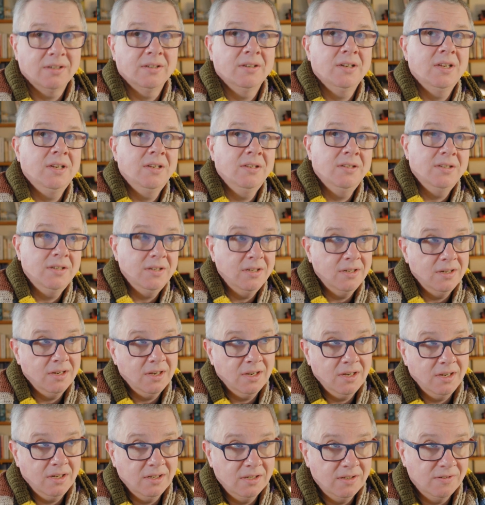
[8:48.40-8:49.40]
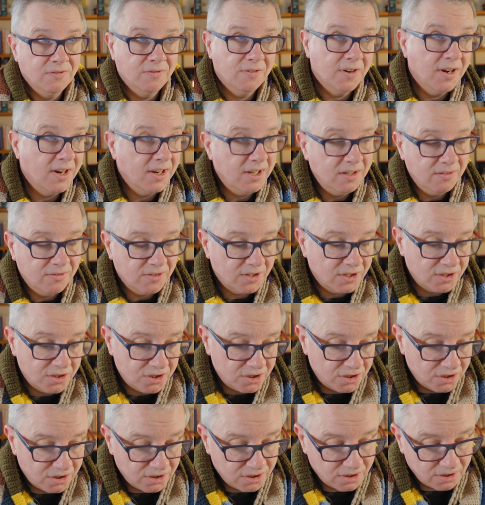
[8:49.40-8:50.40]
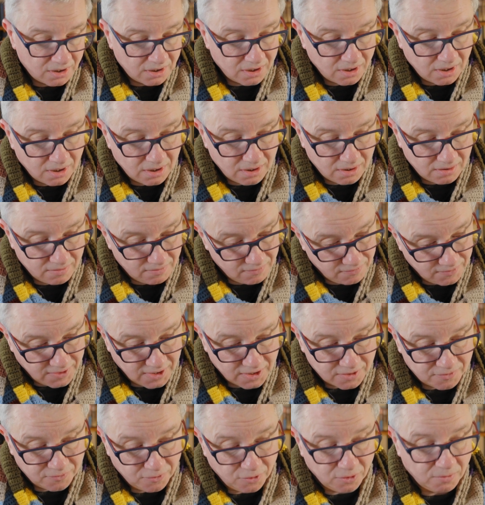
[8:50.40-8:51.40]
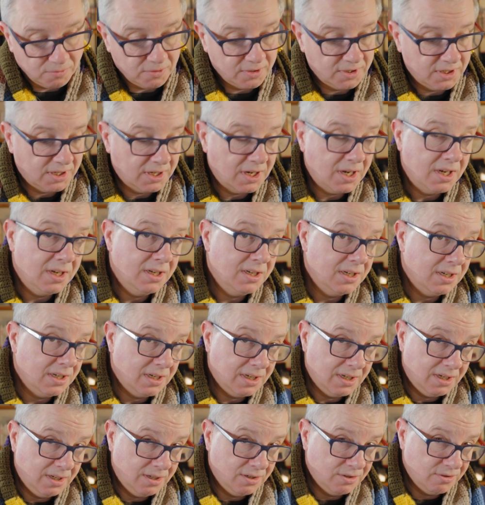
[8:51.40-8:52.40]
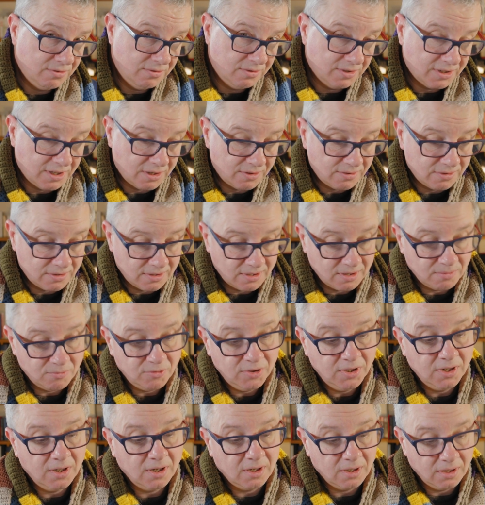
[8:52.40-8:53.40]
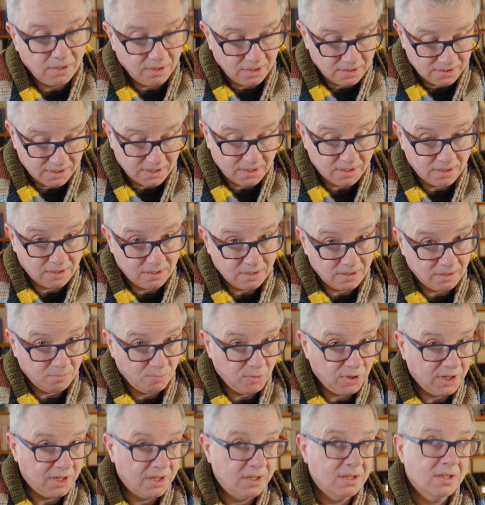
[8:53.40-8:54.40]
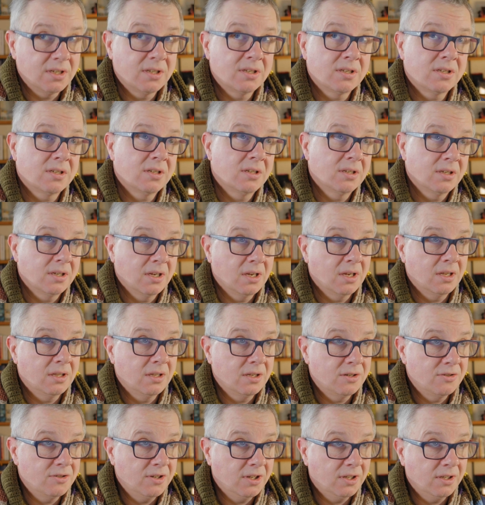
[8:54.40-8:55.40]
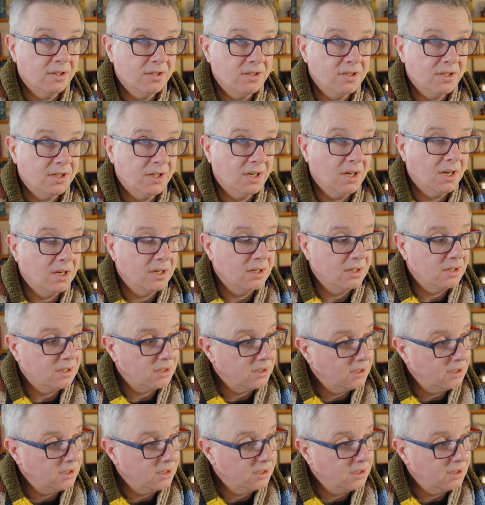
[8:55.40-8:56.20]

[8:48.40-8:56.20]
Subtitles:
1995-ish. Fast forward to 99, 2000, I'm reading The Assassin's Apprentice and the trilogy, and